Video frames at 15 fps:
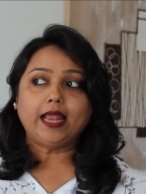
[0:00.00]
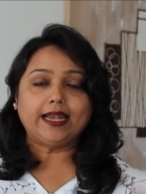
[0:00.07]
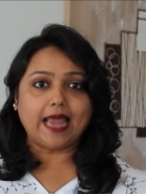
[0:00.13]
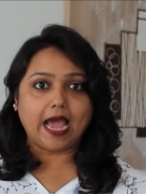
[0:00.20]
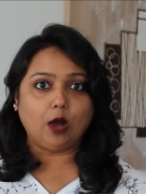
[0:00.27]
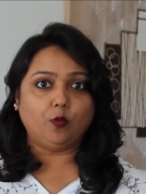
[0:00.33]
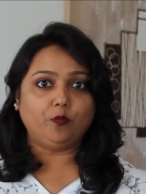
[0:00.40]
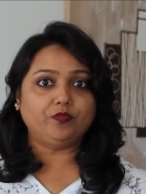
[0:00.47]

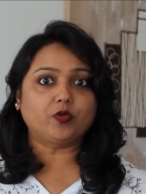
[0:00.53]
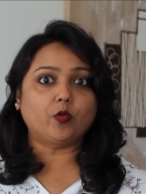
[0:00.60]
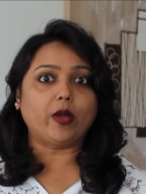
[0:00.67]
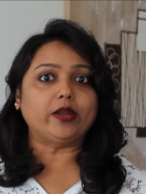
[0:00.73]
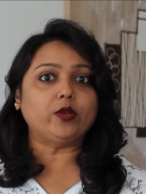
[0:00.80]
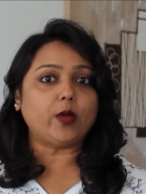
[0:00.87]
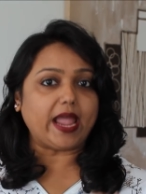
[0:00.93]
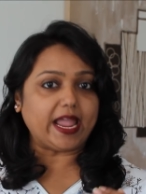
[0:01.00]
Now,
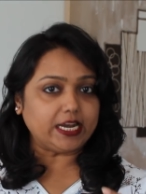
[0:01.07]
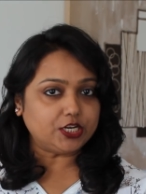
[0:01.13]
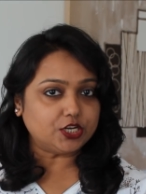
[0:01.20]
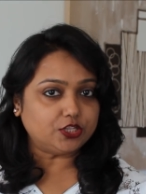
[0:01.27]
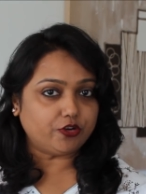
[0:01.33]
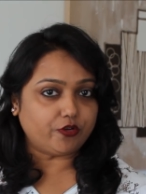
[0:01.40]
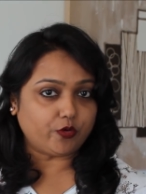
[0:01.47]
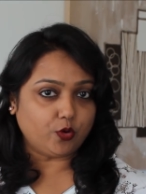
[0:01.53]
when you
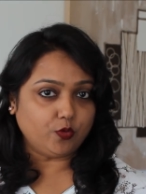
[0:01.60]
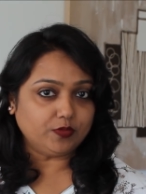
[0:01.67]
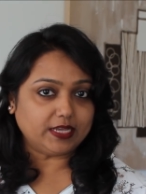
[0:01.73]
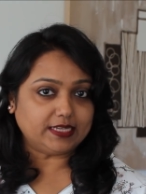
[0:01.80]
enter the room,